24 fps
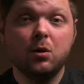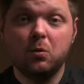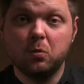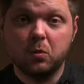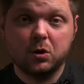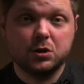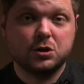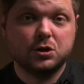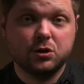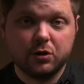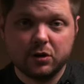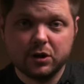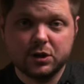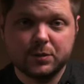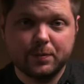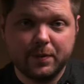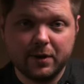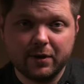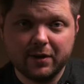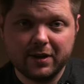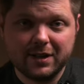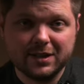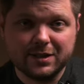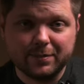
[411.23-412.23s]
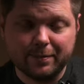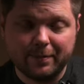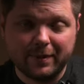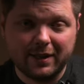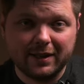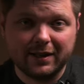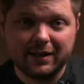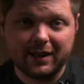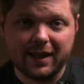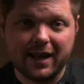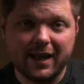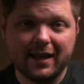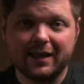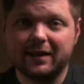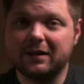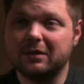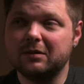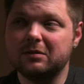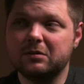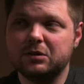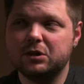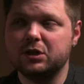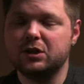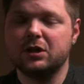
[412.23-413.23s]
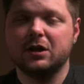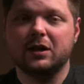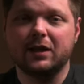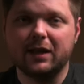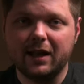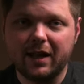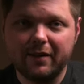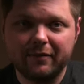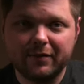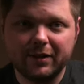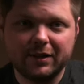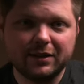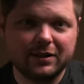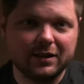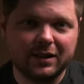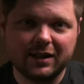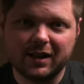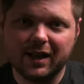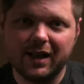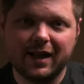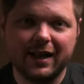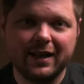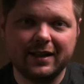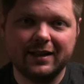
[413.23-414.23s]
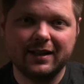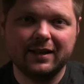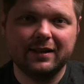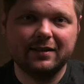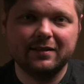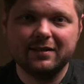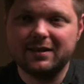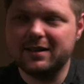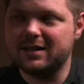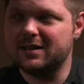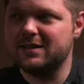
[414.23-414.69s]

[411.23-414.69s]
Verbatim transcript: What's your experience been like? Do you love it? Do you hate it?